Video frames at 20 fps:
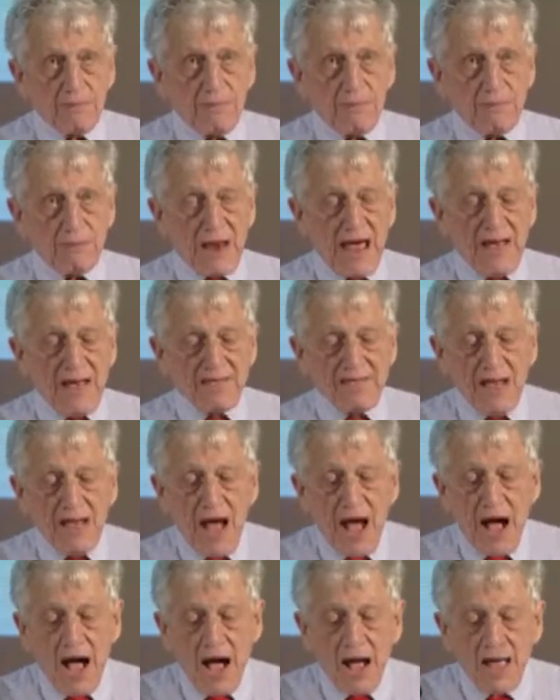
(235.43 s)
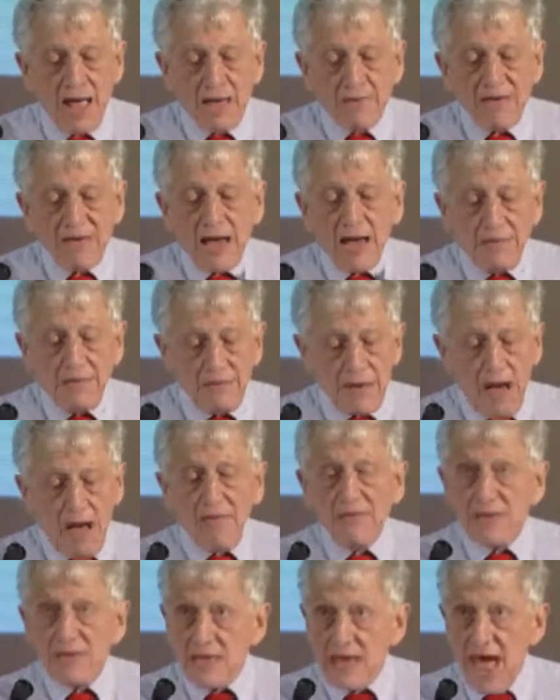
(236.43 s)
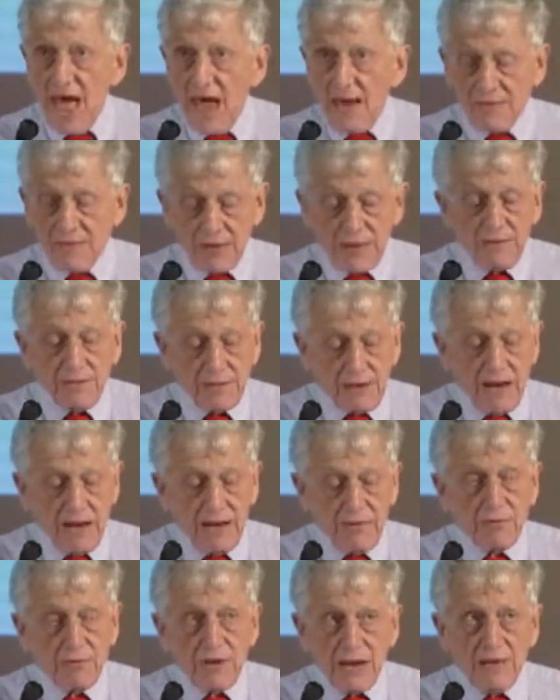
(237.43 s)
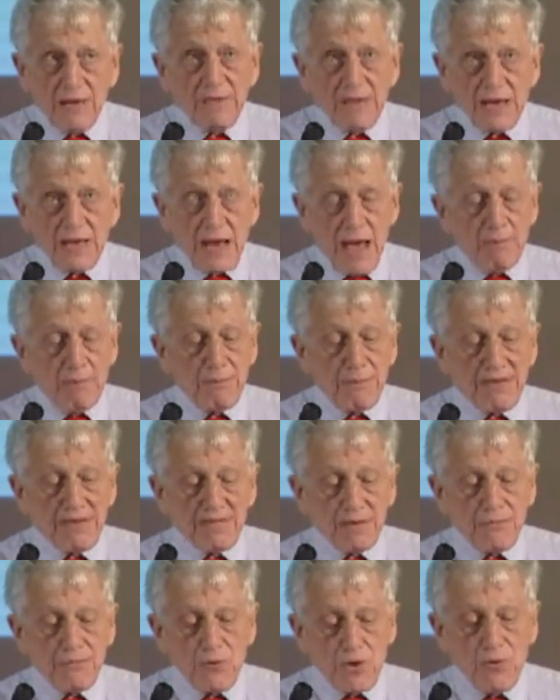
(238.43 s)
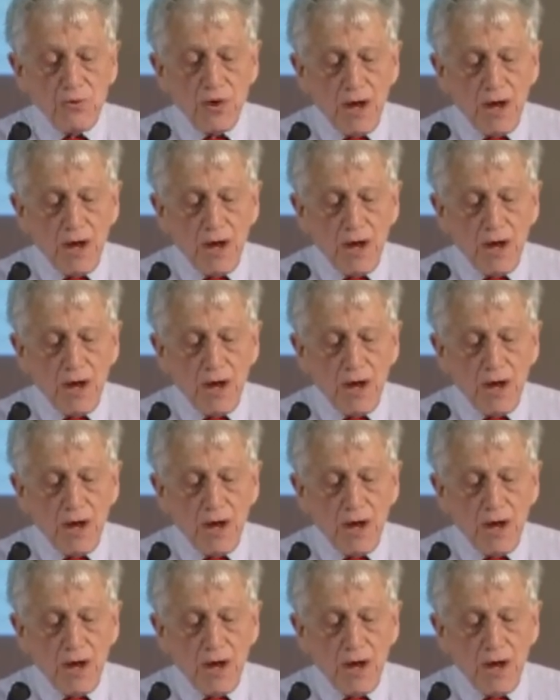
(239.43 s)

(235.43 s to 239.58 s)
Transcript: plans are, they are not yet delivering the numbers of new